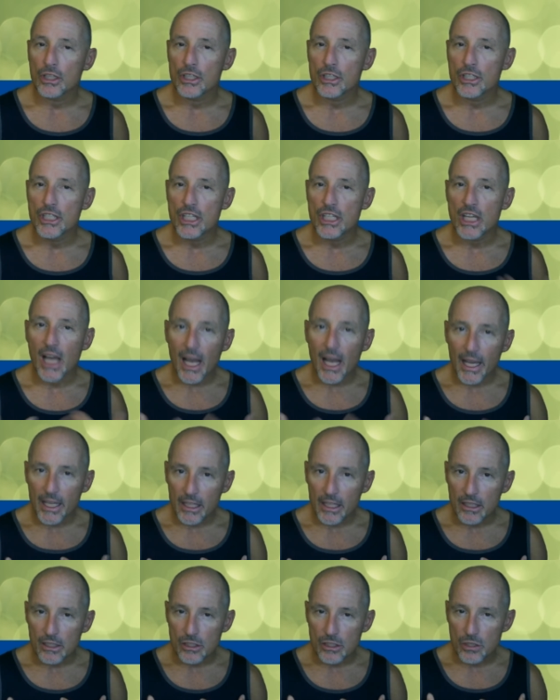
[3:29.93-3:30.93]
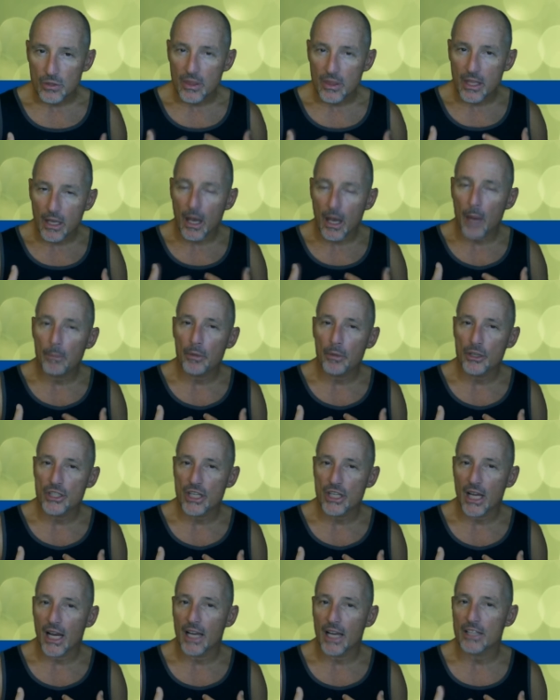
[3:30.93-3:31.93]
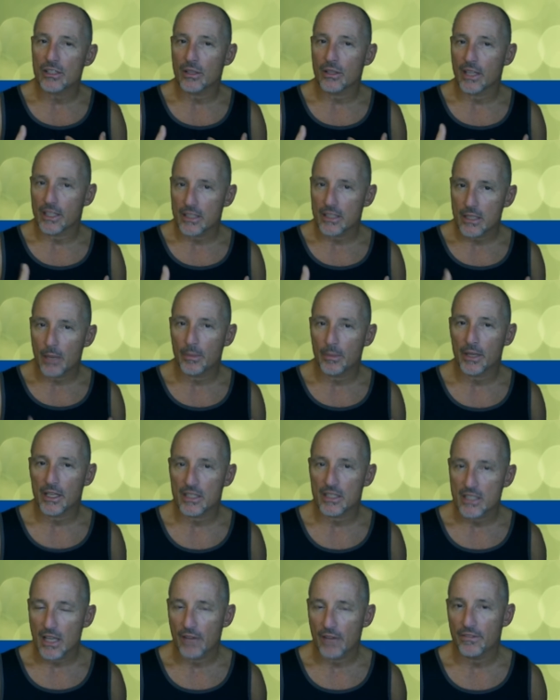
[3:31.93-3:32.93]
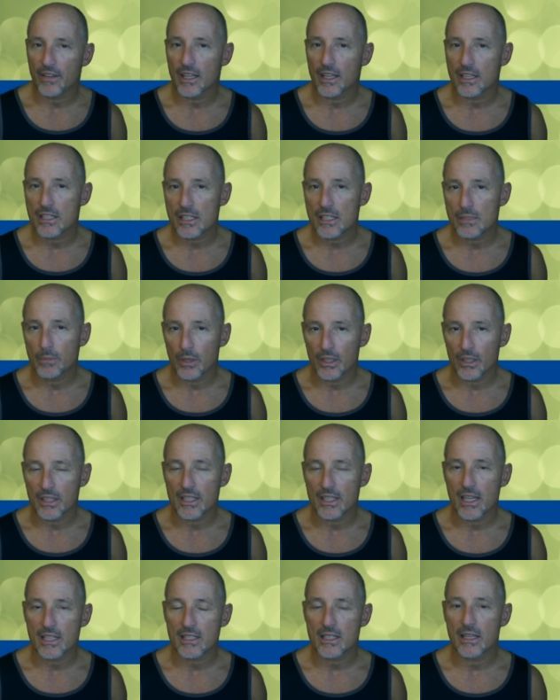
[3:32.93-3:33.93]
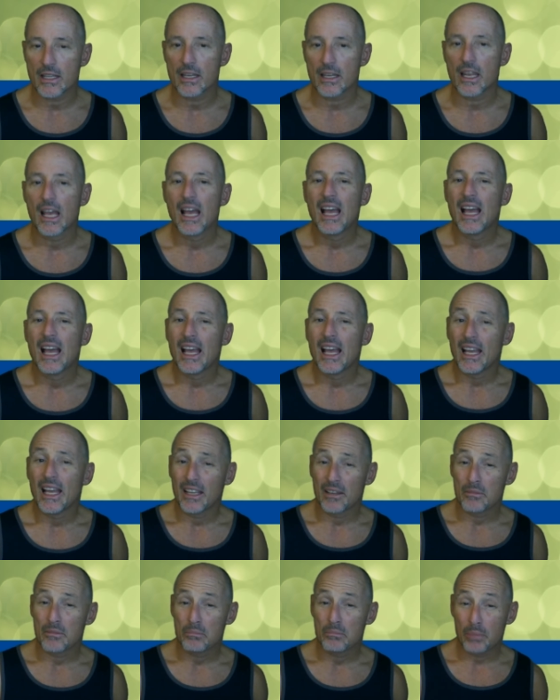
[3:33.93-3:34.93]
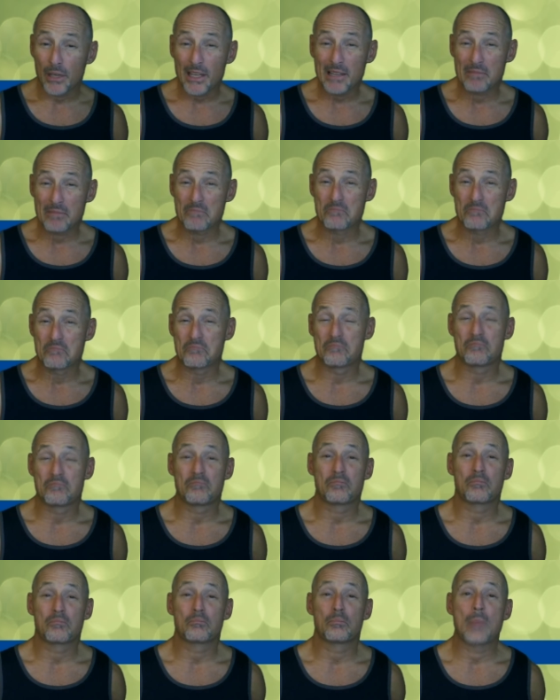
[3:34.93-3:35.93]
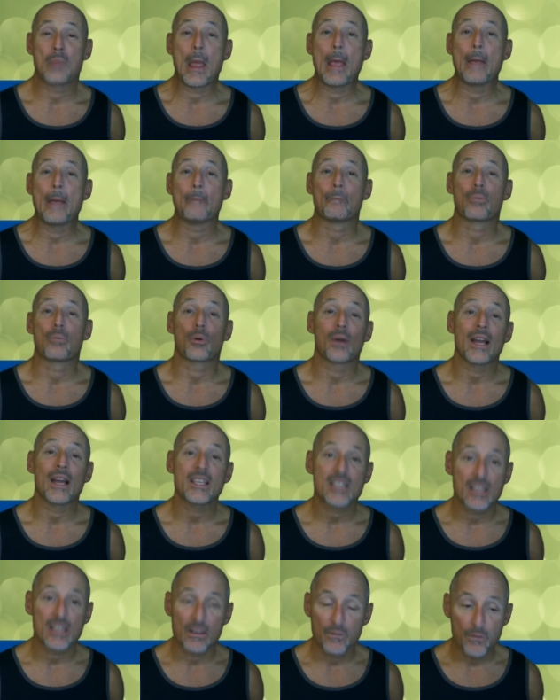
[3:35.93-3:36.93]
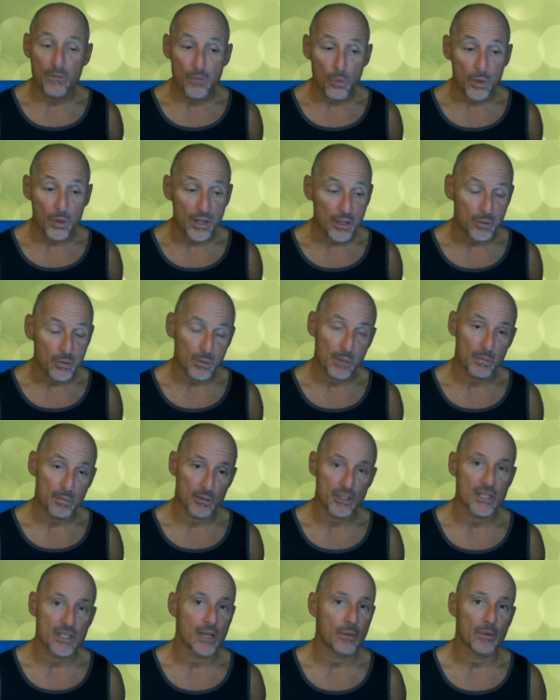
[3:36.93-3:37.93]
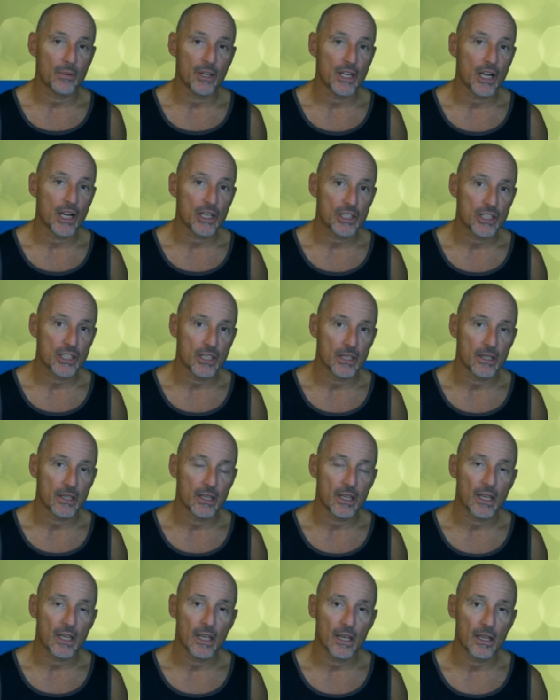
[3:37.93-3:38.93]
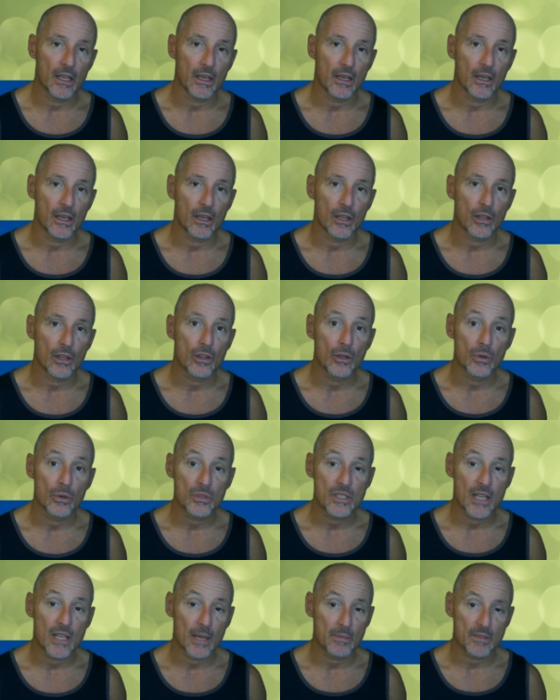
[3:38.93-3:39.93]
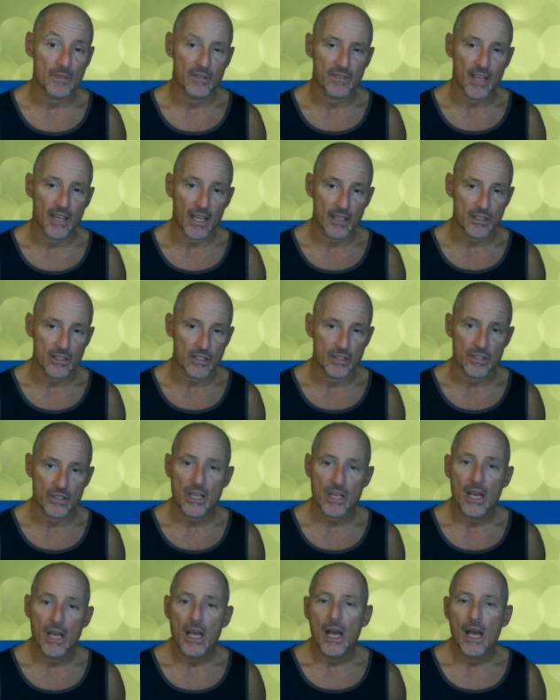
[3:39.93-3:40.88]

GI, so think upper GI, so like stomach, esophagus, small intestine, it's pretty impressive 43% reduction in those types of cancers.